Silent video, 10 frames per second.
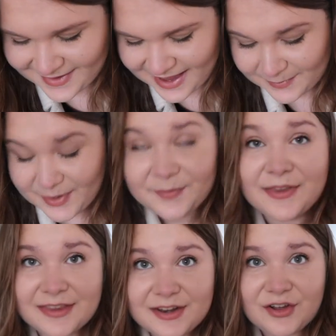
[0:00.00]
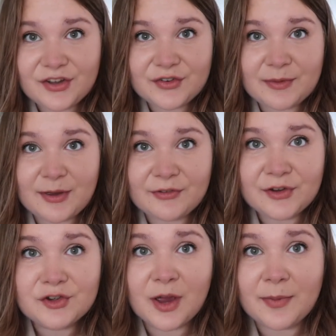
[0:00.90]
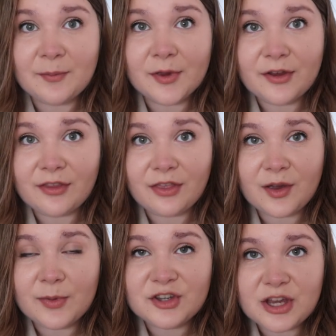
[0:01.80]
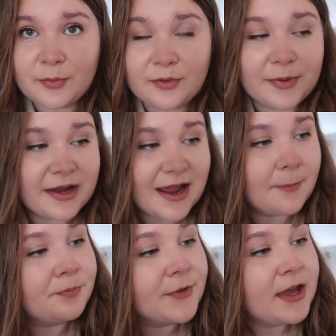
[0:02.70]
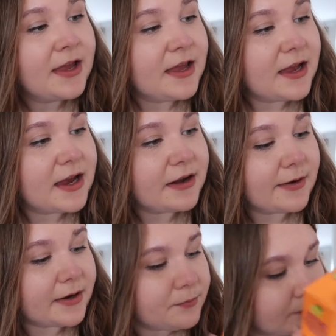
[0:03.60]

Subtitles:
I purposely didn't order it in my food shopping because I thought it'd be cheaper in B&M. Anyway,